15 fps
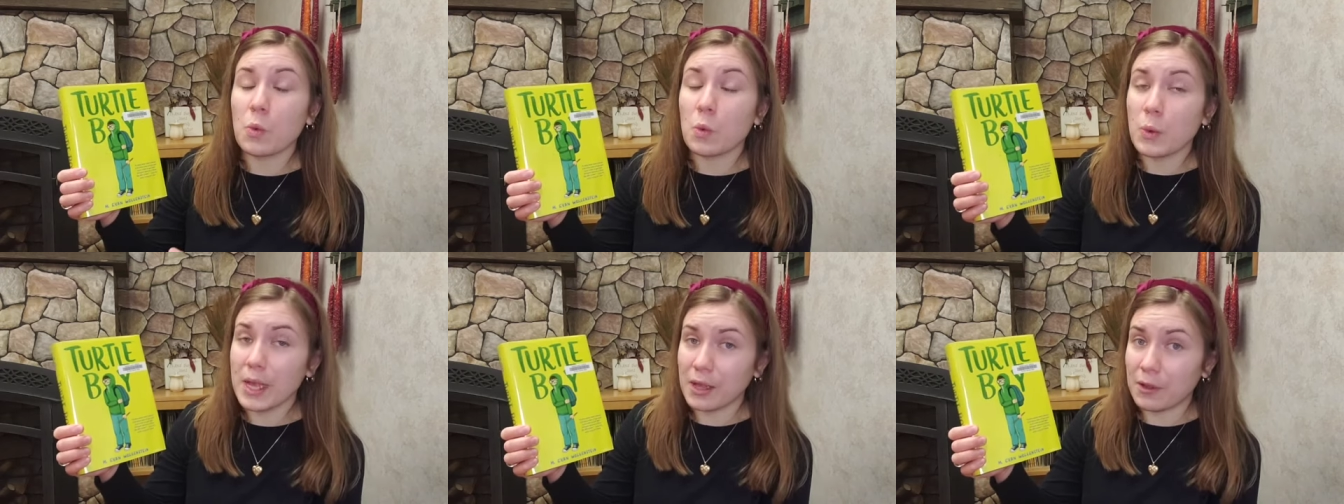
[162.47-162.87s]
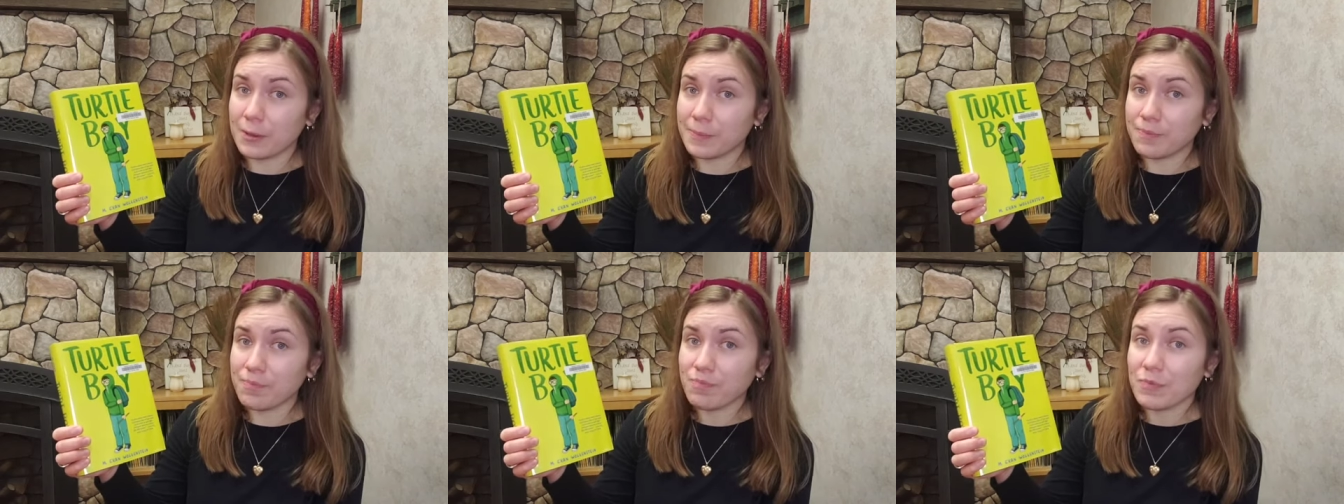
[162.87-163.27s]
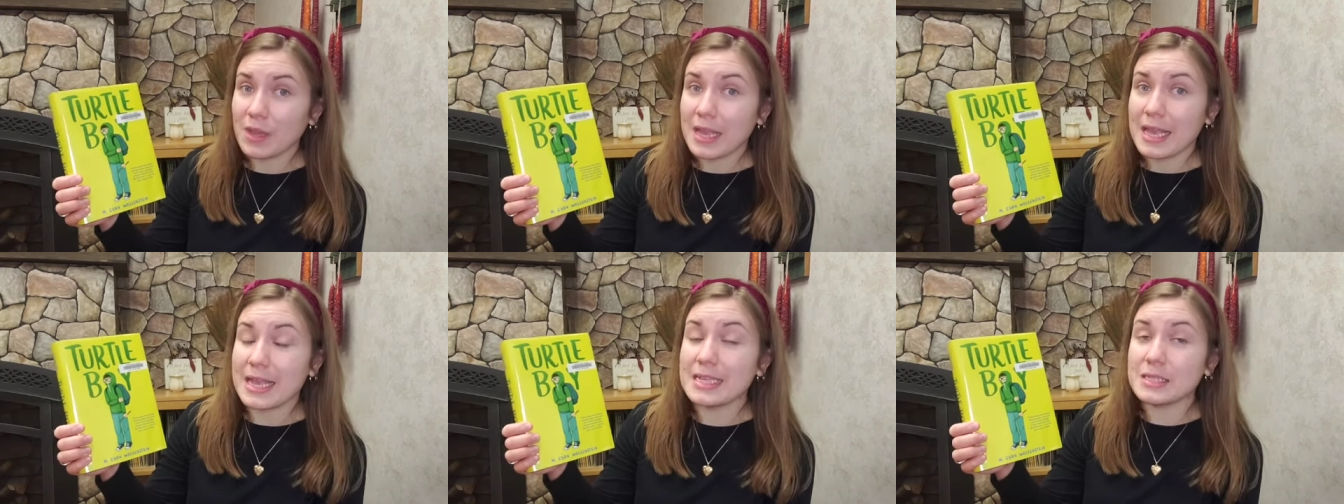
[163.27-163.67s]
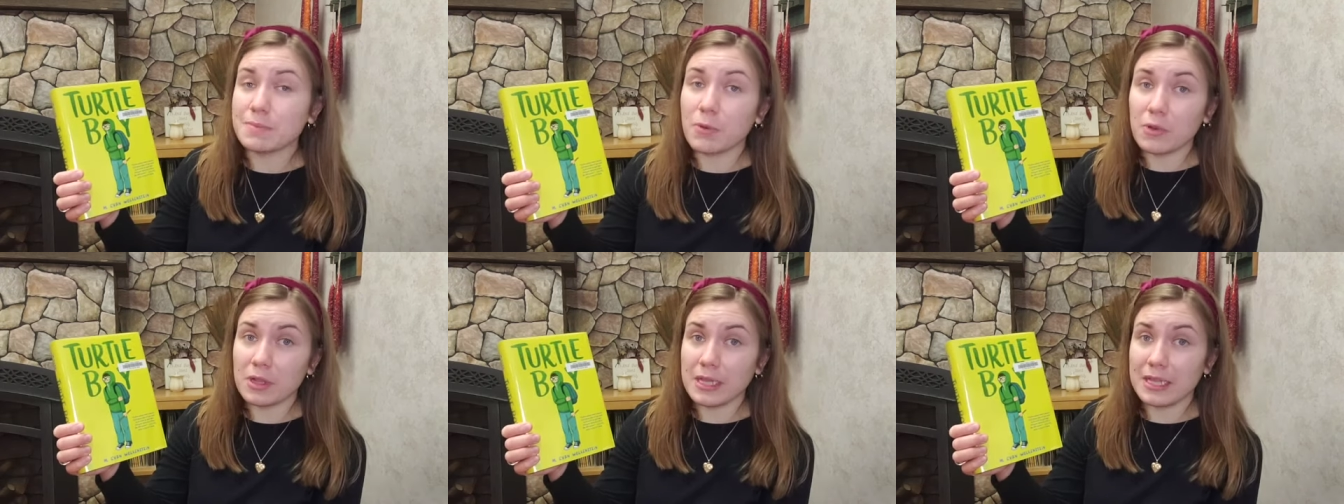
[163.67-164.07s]
Will, his
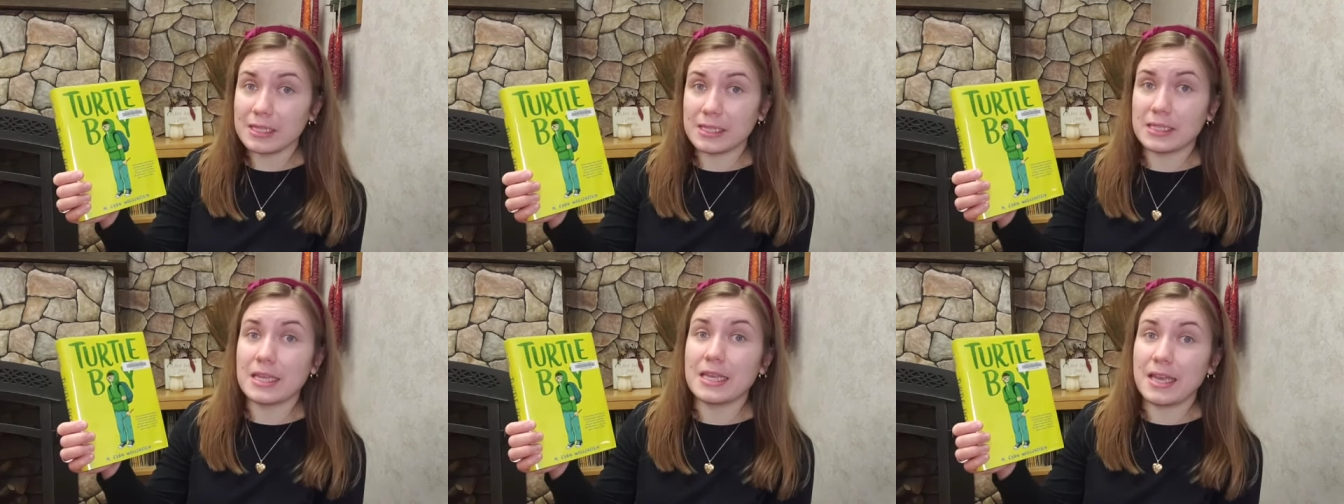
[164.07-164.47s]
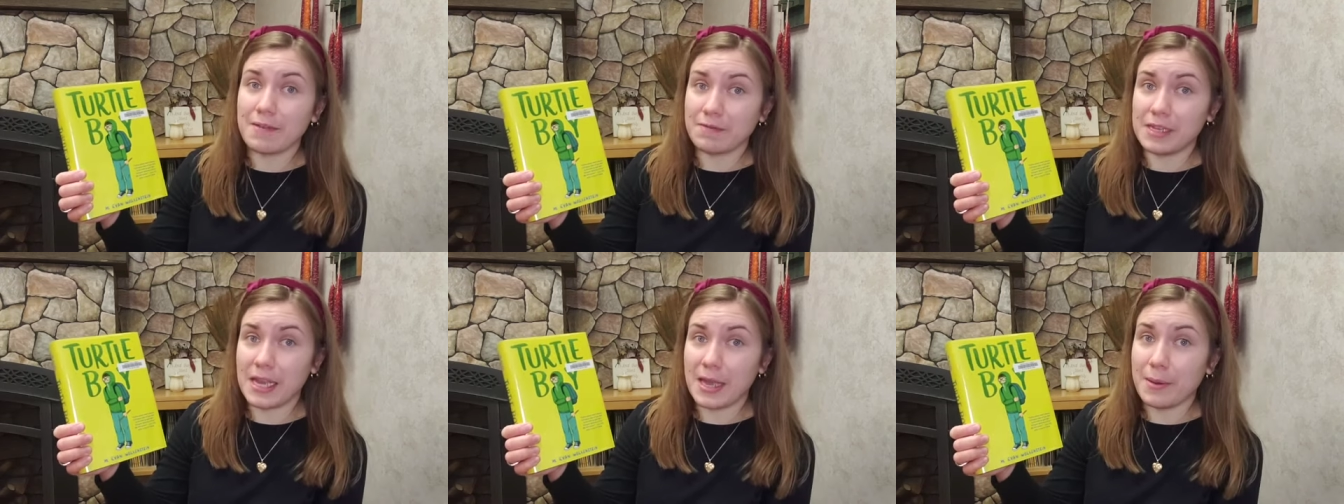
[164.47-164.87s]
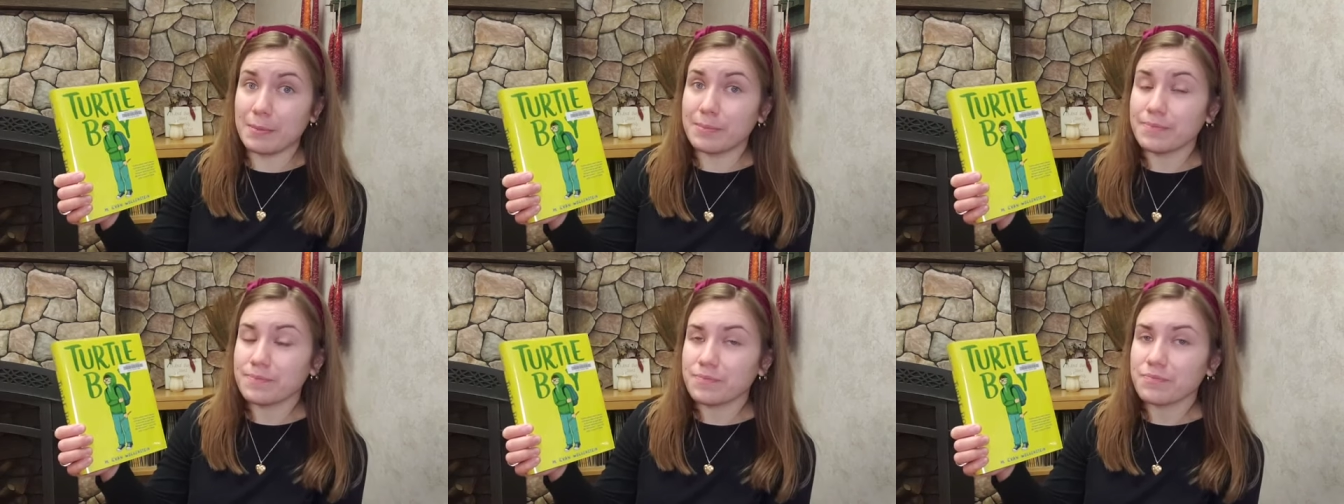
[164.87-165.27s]
bullies give to him.